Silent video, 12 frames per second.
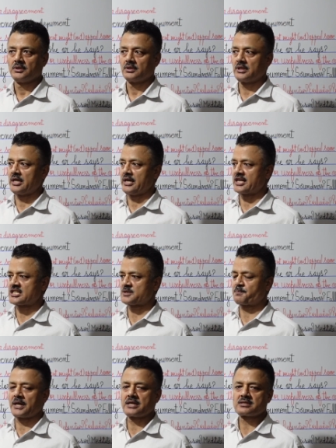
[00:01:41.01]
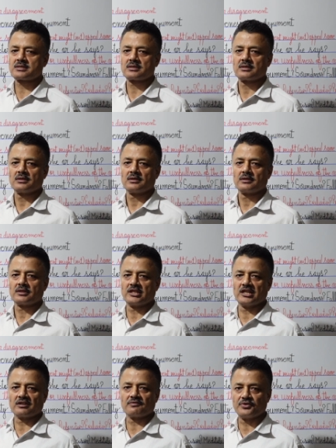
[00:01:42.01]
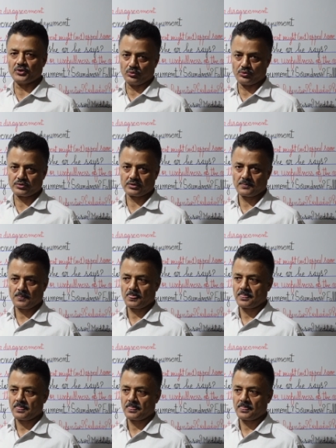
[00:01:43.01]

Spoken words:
they express their views,